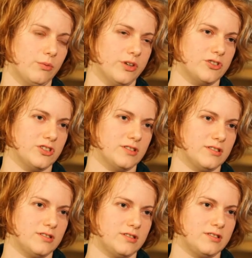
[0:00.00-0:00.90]
which
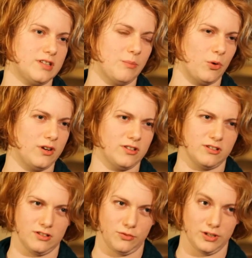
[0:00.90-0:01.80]
is Temporary
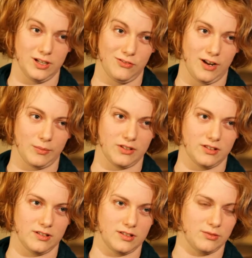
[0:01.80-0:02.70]
Assistance for Needy
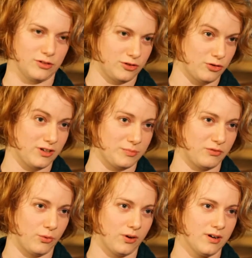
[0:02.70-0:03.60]
Families, as this was addressed
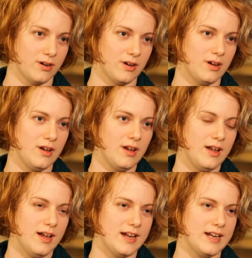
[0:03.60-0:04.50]
before.
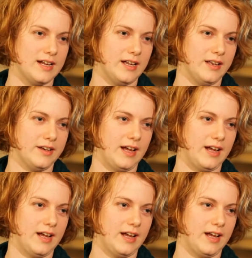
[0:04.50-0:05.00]
And